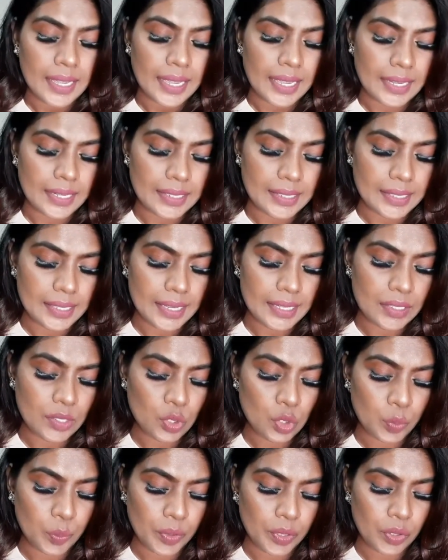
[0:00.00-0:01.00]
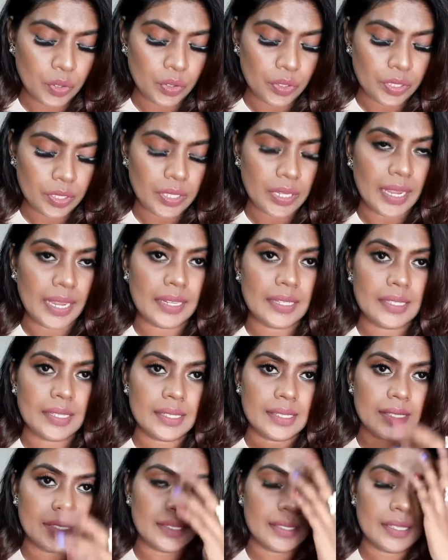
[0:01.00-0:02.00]
It's super good. And
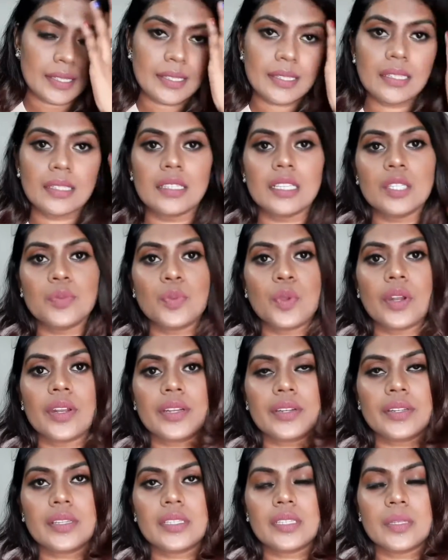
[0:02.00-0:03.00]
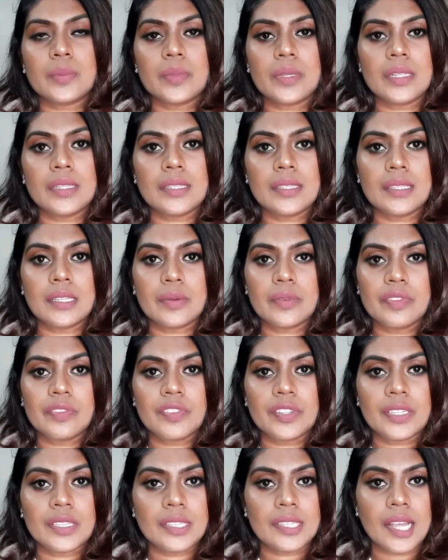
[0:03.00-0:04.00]
this product resembles the
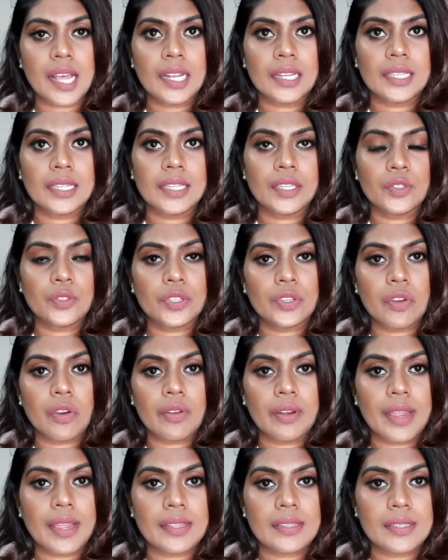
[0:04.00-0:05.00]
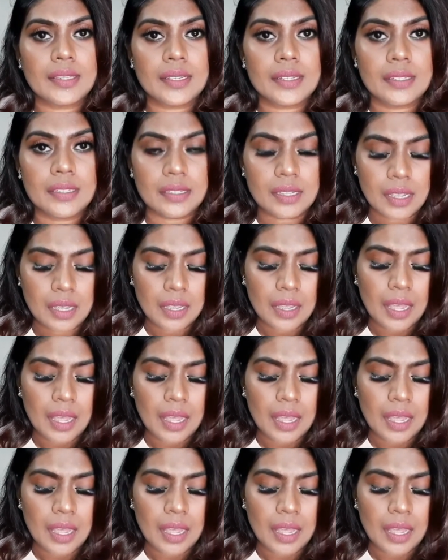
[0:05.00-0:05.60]
Versace Unicorn Essence.